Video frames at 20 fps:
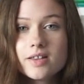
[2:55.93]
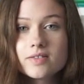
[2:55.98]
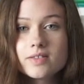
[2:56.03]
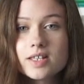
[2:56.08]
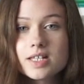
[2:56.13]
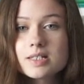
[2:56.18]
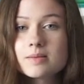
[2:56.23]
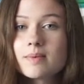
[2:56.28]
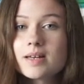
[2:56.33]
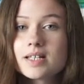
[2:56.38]

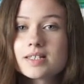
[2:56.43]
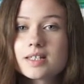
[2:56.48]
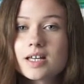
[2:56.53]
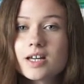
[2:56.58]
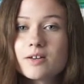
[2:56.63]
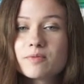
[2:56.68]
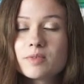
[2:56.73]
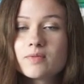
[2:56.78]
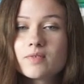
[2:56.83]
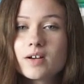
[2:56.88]
This makes
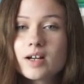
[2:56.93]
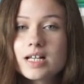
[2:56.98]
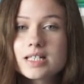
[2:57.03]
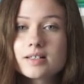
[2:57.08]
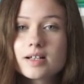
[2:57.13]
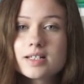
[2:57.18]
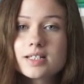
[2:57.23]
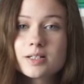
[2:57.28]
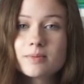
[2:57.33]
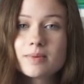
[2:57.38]
Tabram a very
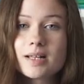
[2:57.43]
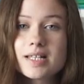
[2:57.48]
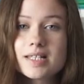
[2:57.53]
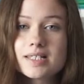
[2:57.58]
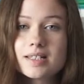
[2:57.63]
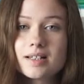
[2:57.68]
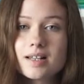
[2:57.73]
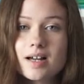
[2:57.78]
exciting place to